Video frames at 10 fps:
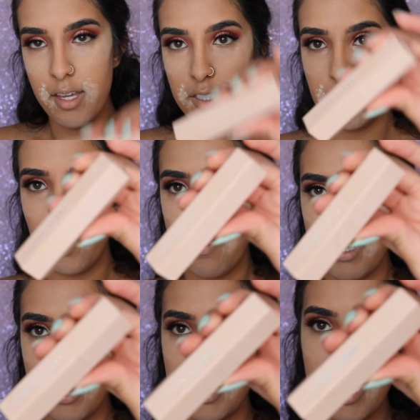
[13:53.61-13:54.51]
So I'm
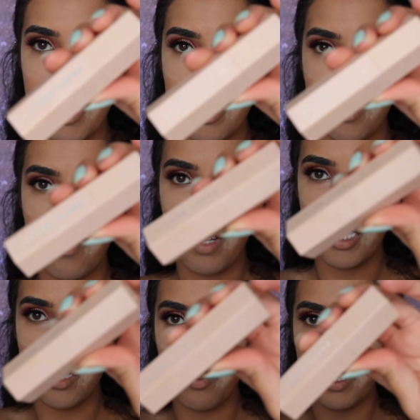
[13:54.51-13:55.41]
gonna take the
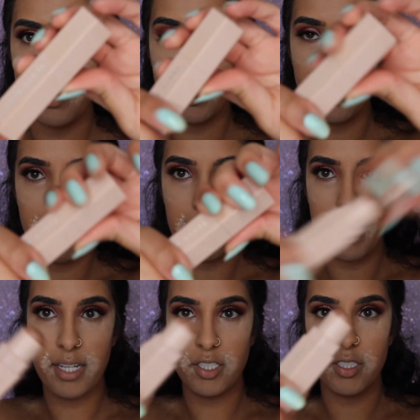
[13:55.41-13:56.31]
Fenty Beauty
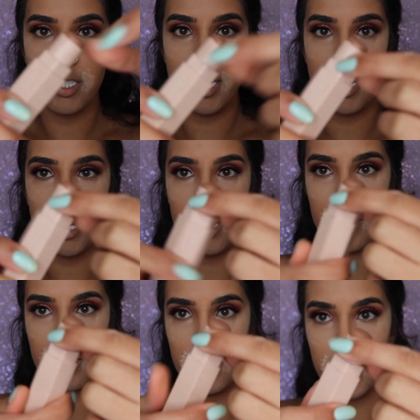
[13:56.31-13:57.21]
Matchstick
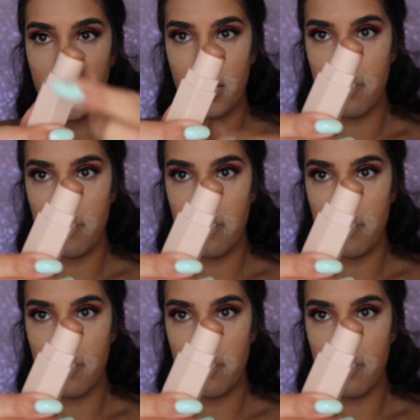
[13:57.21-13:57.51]
in the shade